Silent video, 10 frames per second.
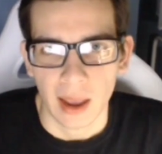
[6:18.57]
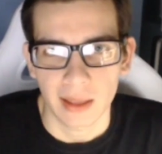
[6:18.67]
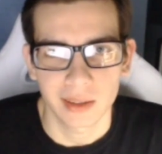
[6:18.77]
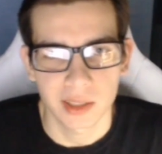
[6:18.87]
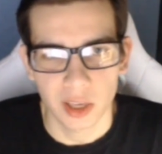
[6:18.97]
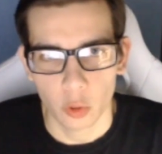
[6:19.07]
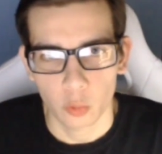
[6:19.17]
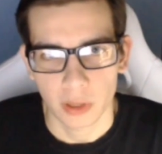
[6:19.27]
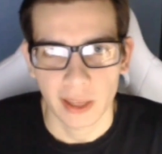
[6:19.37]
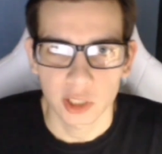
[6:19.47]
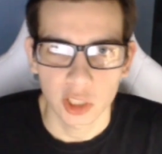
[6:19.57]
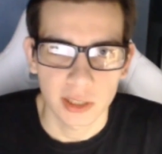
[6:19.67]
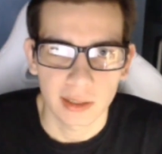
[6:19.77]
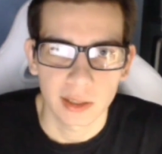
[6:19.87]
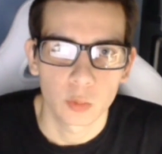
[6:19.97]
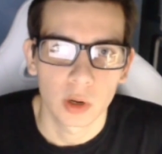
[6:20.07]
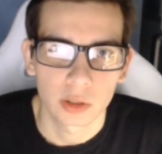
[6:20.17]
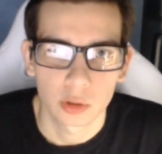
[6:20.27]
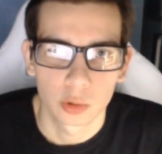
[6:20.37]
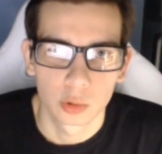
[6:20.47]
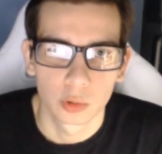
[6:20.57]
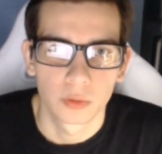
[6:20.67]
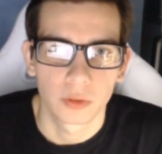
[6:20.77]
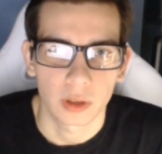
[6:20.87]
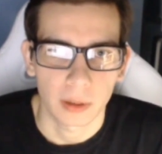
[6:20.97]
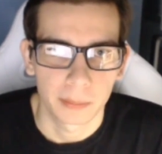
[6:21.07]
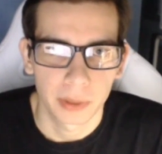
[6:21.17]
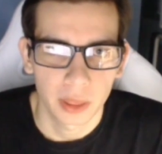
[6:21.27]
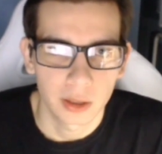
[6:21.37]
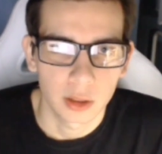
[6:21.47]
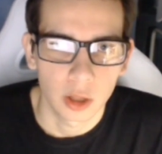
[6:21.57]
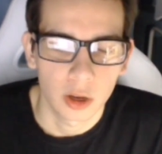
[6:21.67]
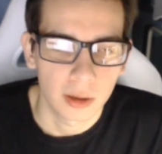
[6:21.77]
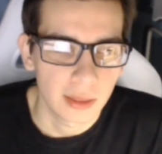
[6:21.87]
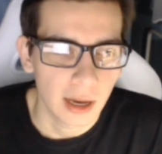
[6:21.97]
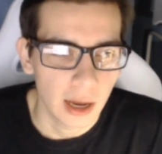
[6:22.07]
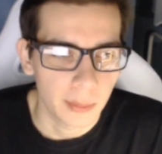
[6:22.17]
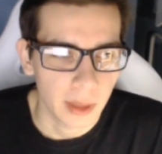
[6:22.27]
And this third one I actually really wanted to do for a pretty long time.